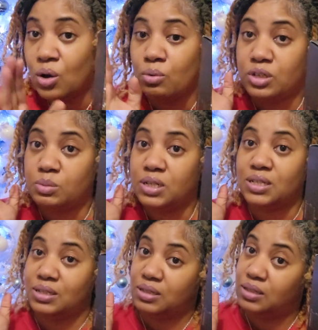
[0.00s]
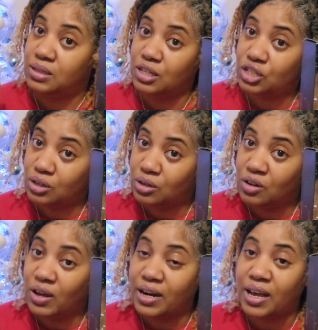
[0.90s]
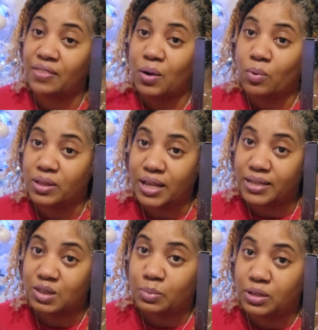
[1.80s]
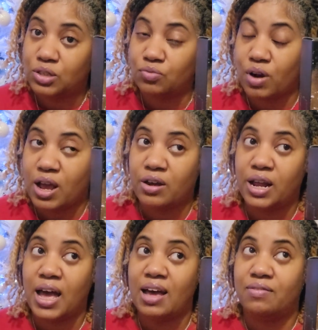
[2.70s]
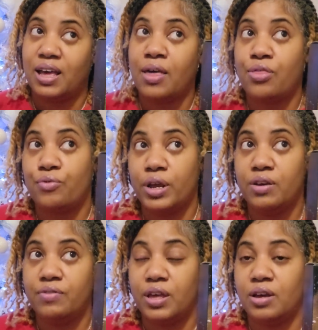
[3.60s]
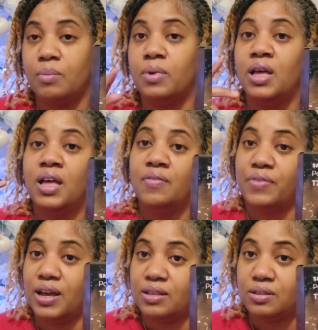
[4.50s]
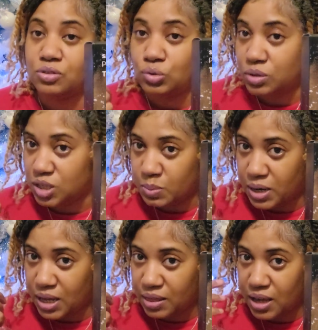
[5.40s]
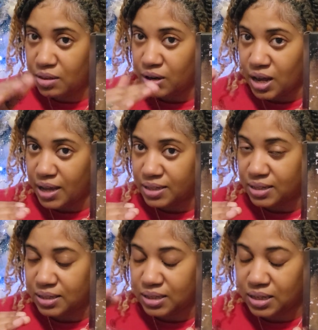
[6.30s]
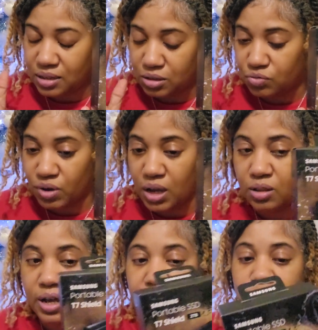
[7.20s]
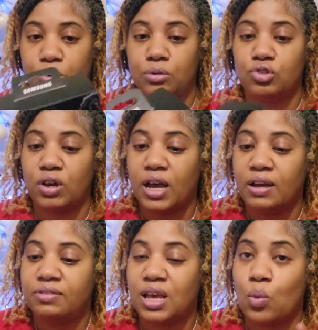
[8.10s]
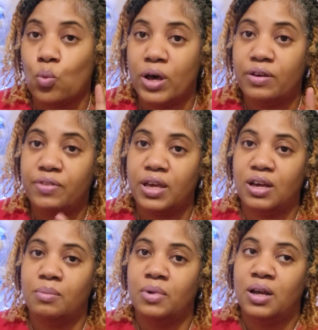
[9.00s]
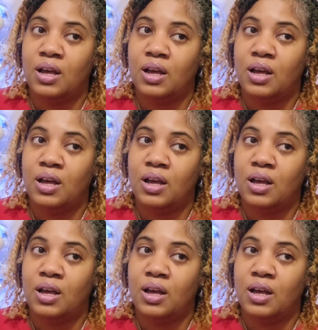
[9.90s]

which means it's digital and not that one that spins around. I have like three of them that do the spinning thing. They're not S S D, they're just regular external drives. And one of them